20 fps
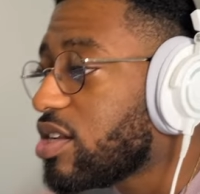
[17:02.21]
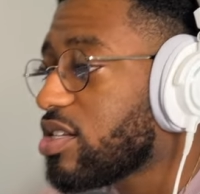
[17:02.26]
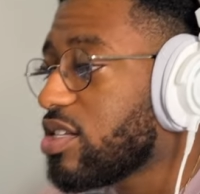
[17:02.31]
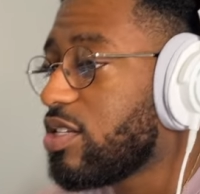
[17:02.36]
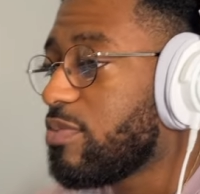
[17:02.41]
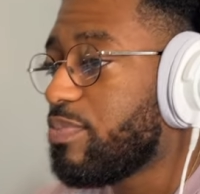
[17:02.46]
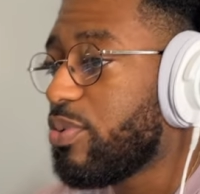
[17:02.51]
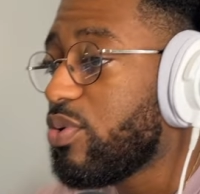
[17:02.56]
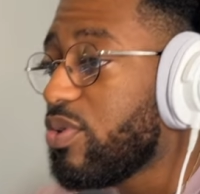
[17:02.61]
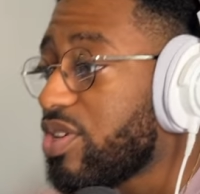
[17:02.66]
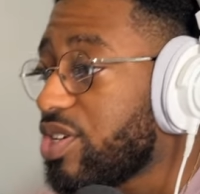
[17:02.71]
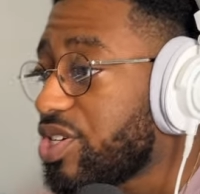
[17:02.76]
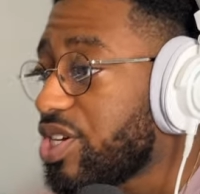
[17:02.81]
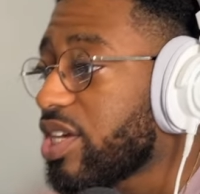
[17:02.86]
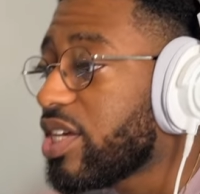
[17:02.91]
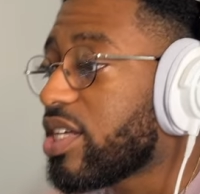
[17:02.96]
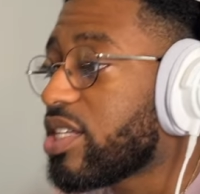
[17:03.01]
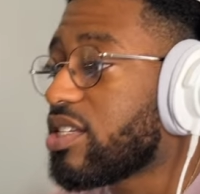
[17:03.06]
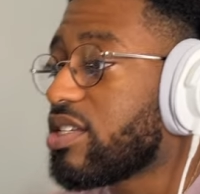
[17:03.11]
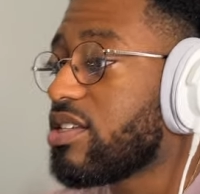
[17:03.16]
it's booty
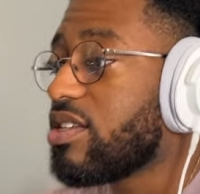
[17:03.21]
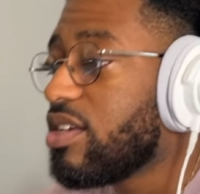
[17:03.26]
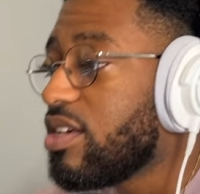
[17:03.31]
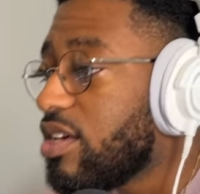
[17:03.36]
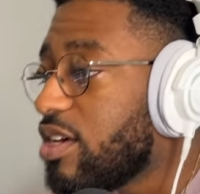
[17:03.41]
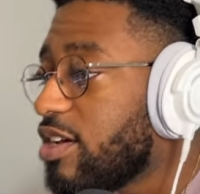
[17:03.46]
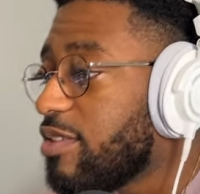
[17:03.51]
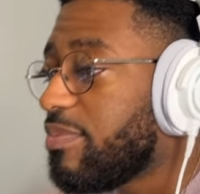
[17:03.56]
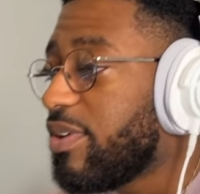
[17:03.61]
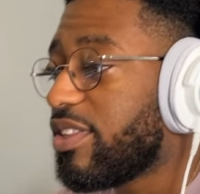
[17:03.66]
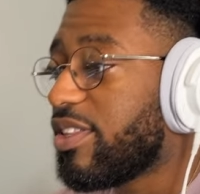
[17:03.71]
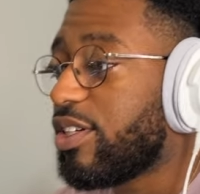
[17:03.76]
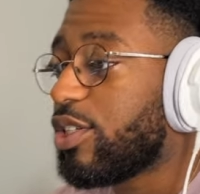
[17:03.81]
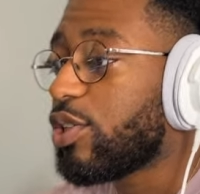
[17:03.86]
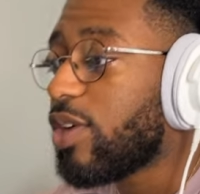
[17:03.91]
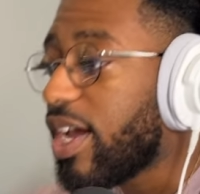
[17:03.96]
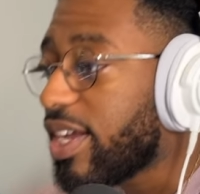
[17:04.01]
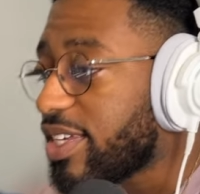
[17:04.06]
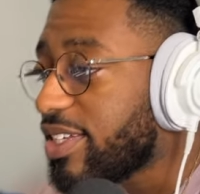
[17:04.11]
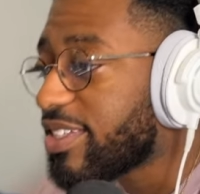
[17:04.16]
cheeks, but the
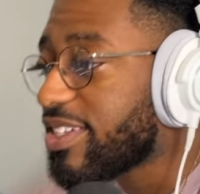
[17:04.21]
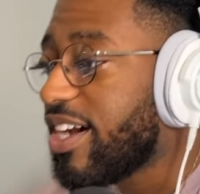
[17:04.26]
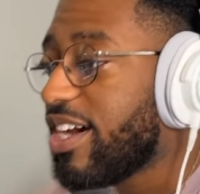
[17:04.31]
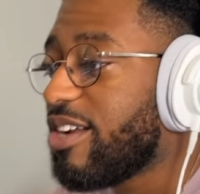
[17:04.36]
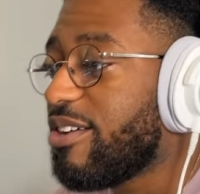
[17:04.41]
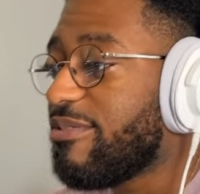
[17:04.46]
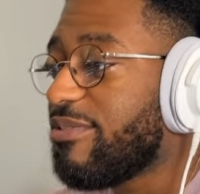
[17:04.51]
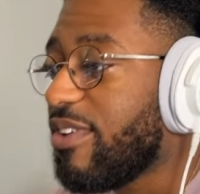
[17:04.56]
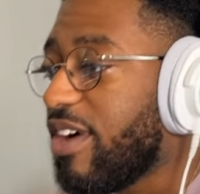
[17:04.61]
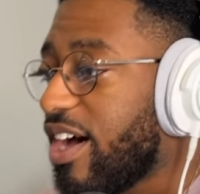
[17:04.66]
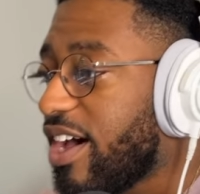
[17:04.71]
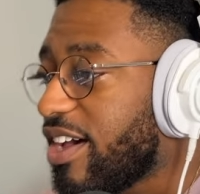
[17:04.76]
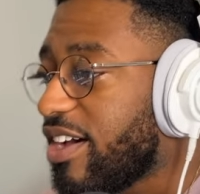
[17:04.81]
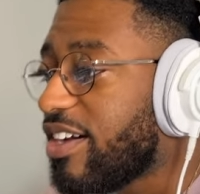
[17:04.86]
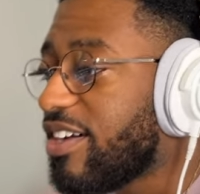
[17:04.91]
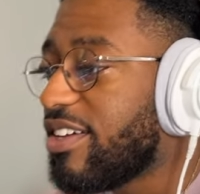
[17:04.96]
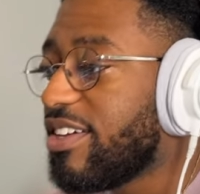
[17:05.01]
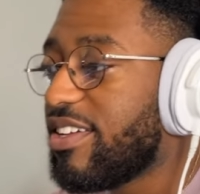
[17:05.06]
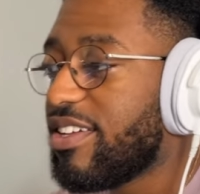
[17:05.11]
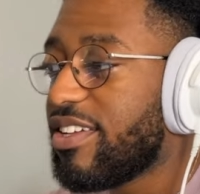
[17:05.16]
track is kind of fire.